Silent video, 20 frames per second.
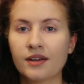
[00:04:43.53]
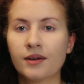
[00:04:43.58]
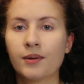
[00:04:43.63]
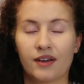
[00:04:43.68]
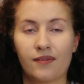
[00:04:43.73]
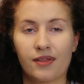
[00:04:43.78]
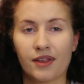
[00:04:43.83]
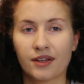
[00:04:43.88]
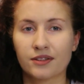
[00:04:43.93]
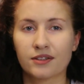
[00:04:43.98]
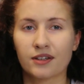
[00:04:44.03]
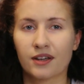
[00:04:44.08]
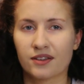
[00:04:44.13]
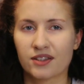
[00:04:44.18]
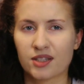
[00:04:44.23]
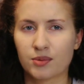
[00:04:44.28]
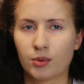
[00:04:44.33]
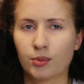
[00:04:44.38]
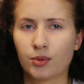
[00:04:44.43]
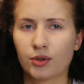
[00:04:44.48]
I think the
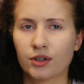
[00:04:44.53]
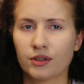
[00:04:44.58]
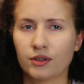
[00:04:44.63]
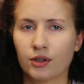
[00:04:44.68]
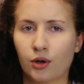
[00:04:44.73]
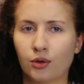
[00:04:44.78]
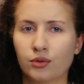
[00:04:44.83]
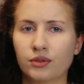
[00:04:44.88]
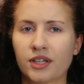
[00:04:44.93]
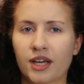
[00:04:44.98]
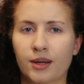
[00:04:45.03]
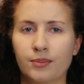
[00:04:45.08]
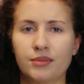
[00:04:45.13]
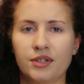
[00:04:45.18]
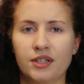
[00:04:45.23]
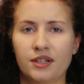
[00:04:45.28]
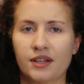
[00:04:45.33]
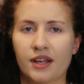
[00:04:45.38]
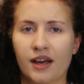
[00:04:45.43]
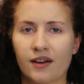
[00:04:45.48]
Asimil book alone can
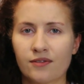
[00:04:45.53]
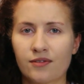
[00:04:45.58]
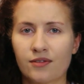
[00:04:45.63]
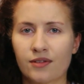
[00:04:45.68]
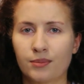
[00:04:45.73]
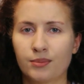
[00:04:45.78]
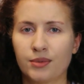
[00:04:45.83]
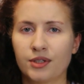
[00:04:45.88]
be enough,